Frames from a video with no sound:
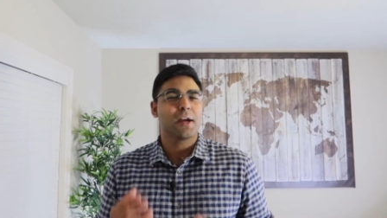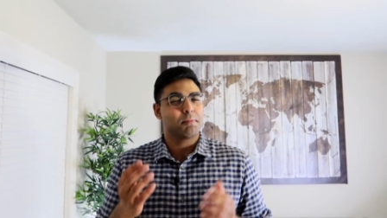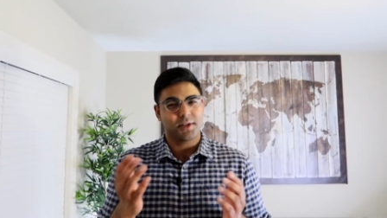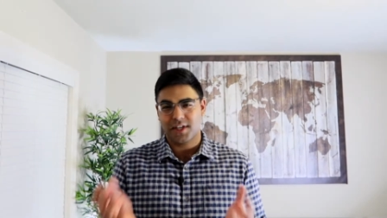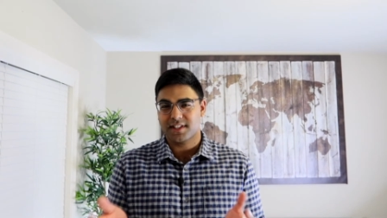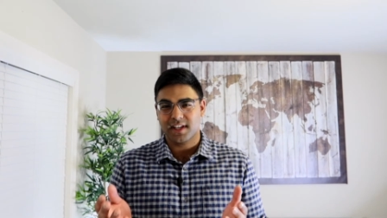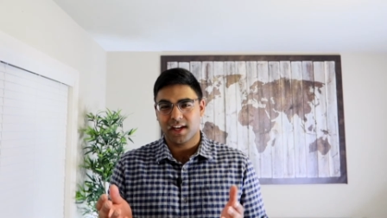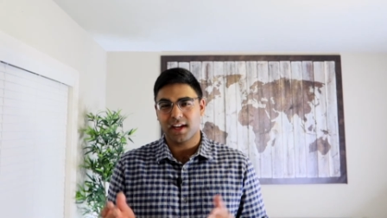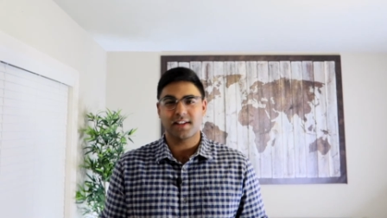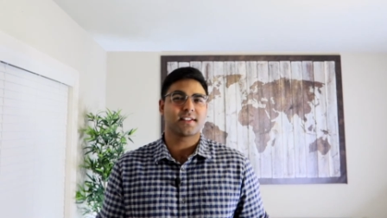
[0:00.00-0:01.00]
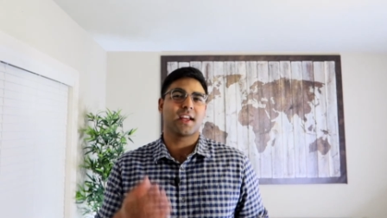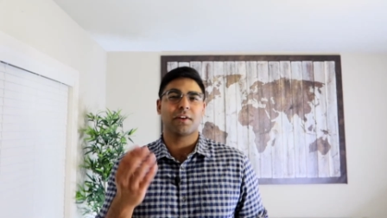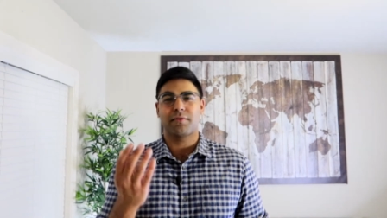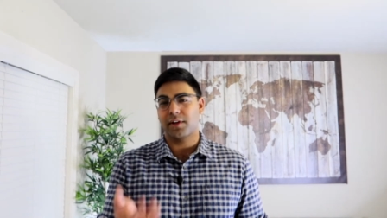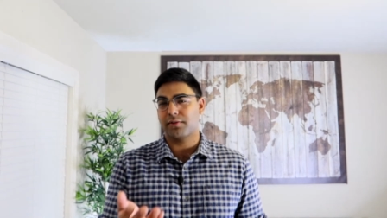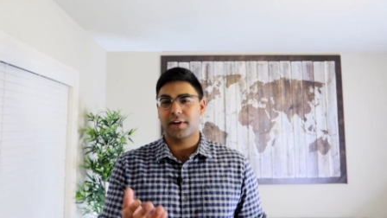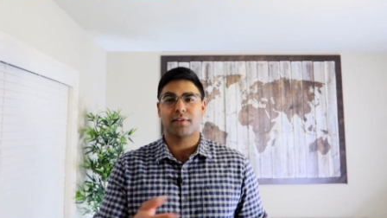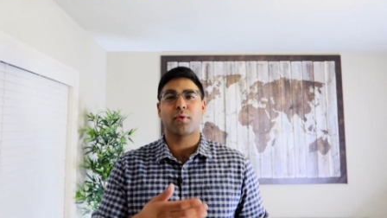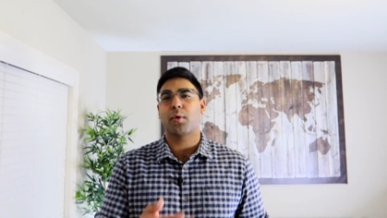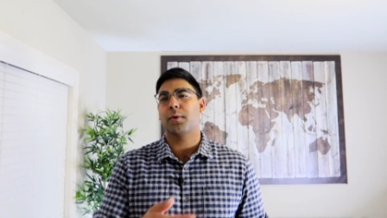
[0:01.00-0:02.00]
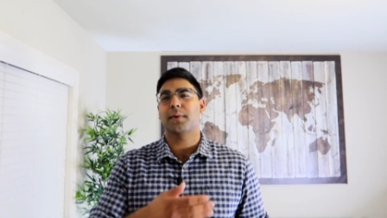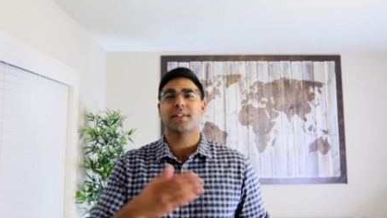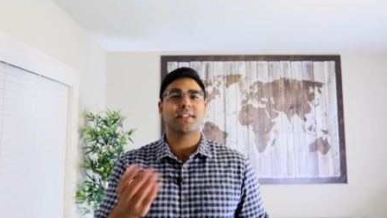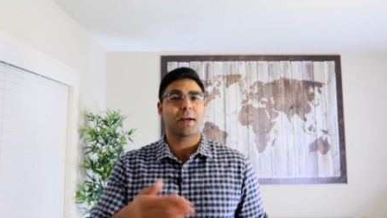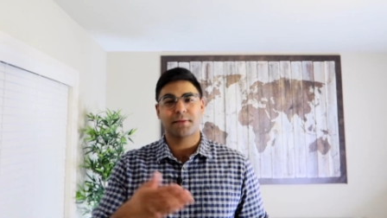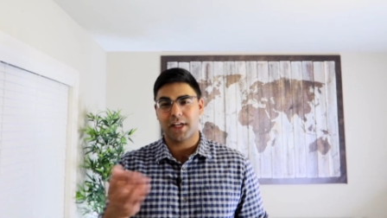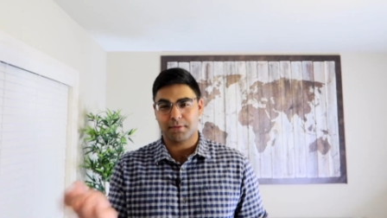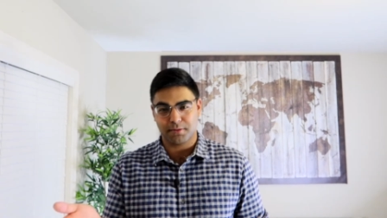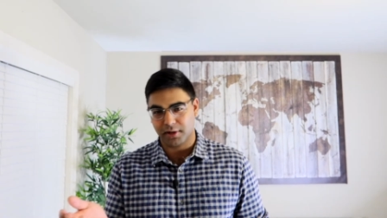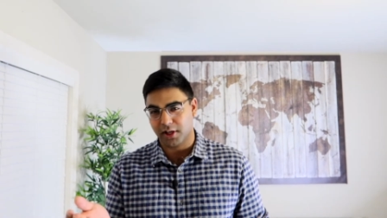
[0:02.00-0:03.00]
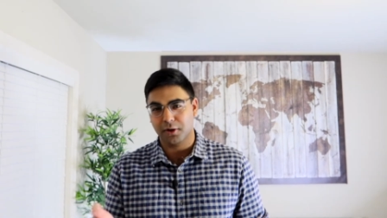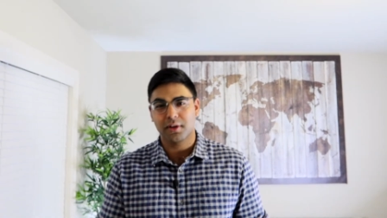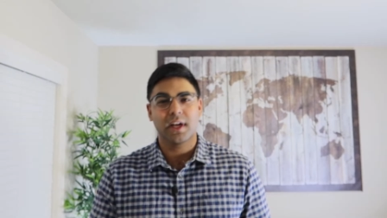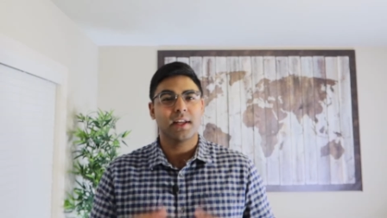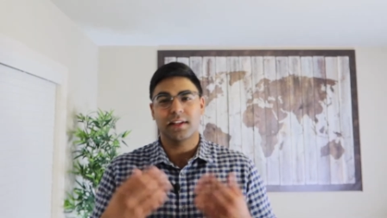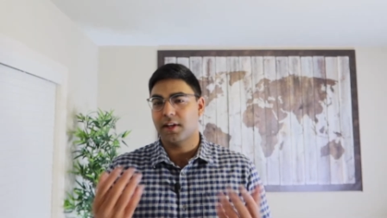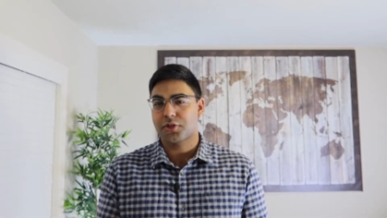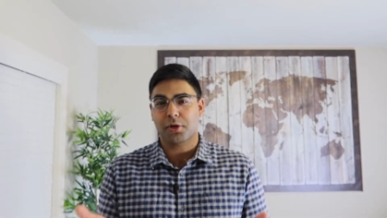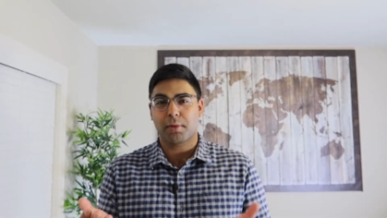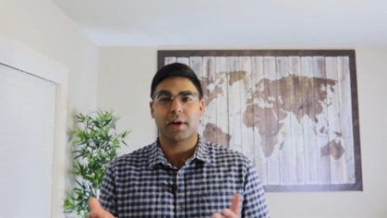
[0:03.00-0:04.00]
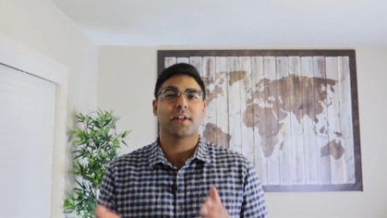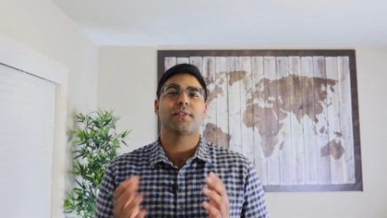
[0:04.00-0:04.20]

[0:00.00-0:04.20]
But just in case, and feel free to forward with the timestamps below, the initial part of